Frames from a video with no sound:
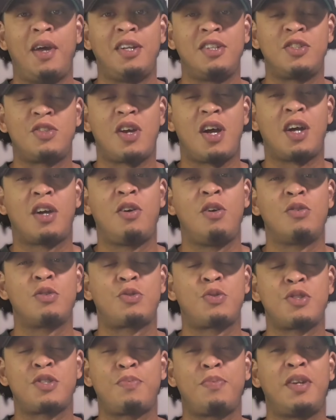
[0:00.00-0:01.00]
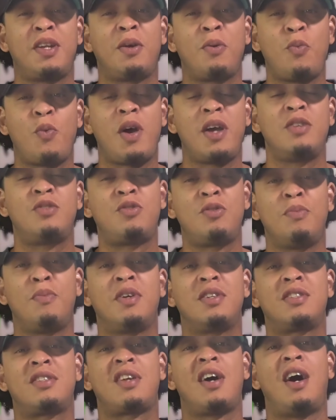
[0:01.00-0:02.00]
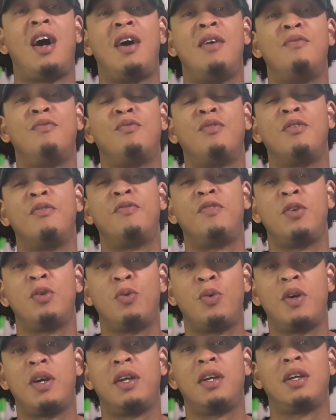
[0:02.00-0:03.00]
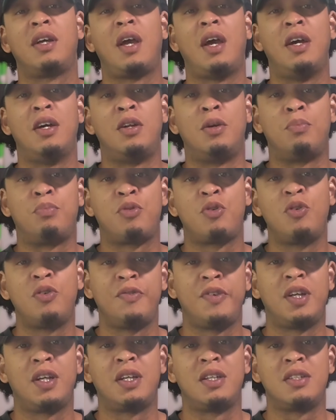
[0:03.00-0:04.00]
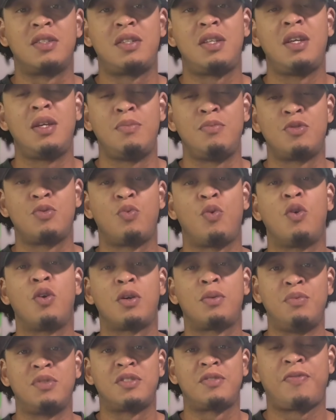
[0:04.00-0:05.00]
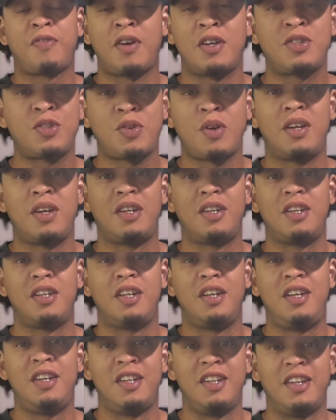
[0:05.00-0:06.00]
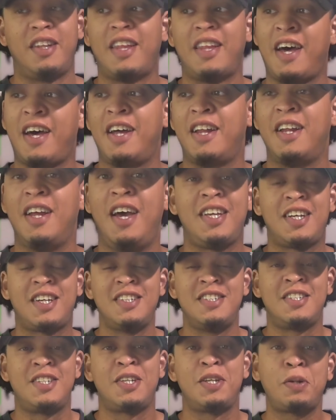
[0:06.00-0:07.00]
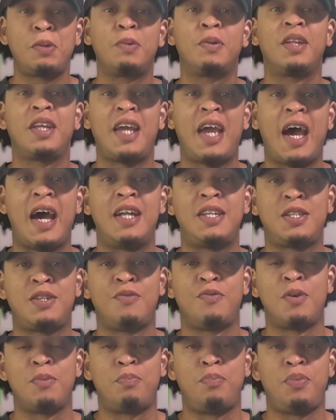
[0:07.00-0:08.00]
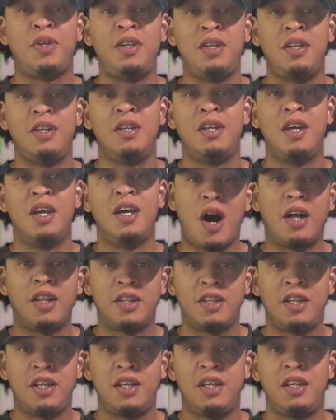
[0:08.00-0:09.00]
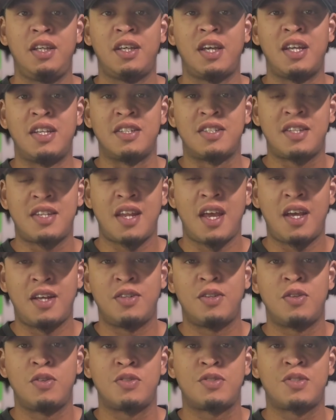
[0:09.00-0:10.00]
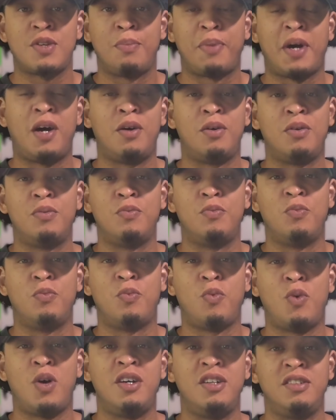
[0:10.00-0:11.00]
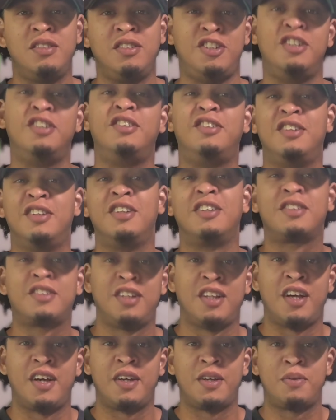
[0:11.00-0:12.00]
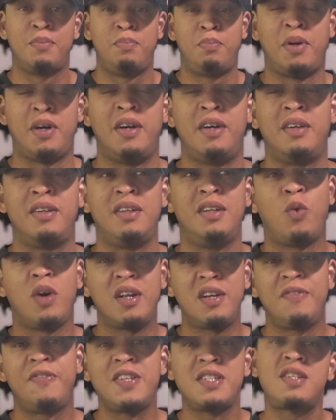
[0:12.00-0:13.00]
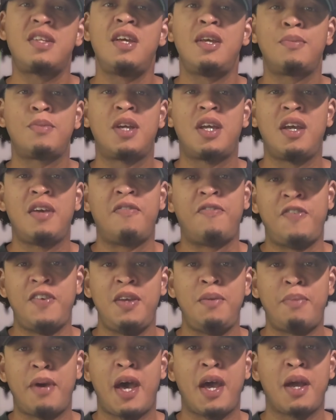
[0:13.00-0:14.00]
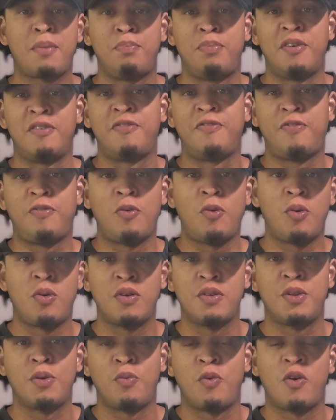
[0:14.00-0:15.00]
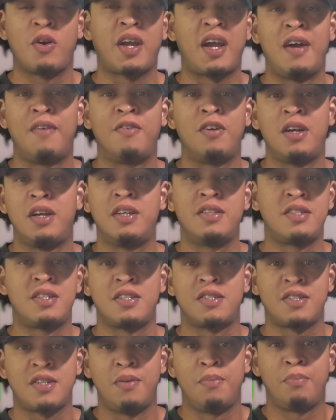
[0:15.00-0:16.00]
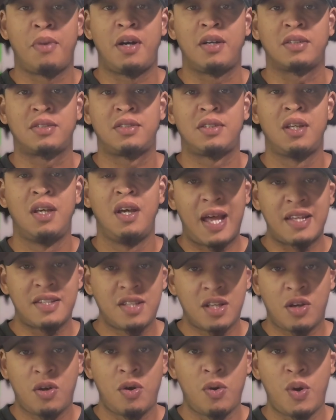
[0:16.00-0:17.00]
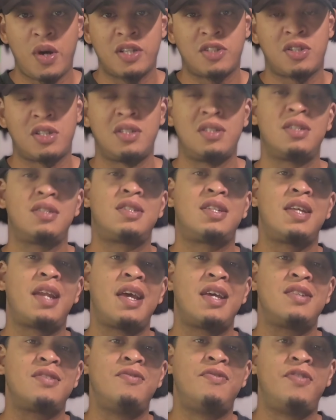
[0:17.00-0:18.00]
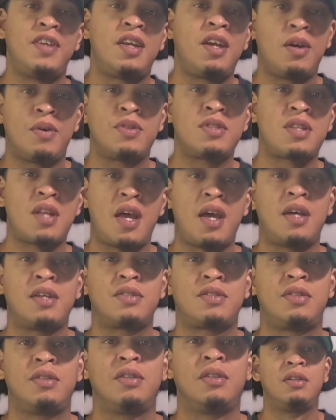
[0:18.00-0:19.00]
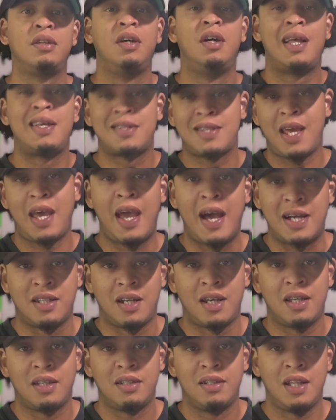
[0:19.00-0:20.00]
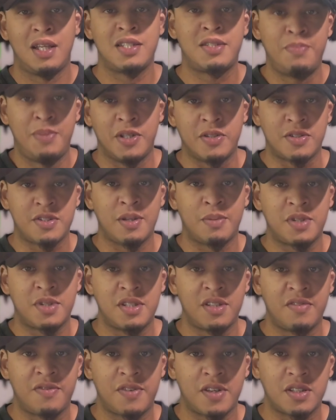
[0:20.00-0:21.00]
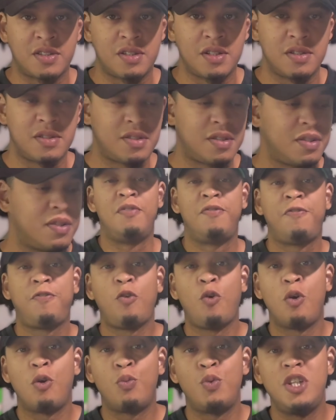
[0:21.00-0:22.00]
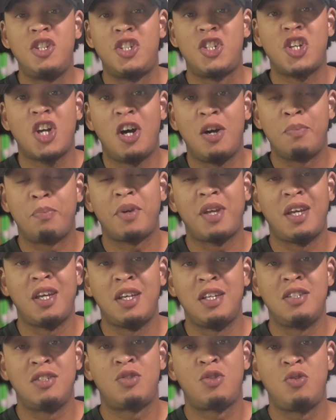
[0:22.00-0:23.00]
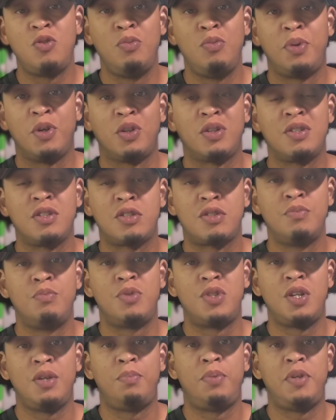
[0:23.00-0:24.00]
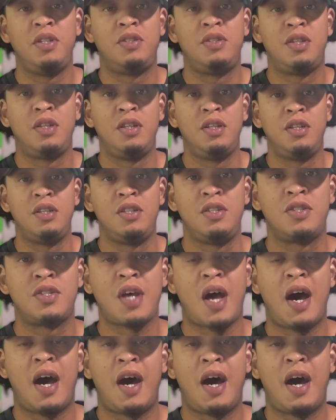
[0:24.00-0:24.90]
Manager I coach was spending way too much time reviewing and approving his team's work. He was frustrated that he continually had to repeat quality and standards about what good looked like. But what if his team could get feedback before the work ever hits his inbox? That's the question today's video is the answer. Let's add today. Let's build something to fix this. Before we jump into building some GPTs,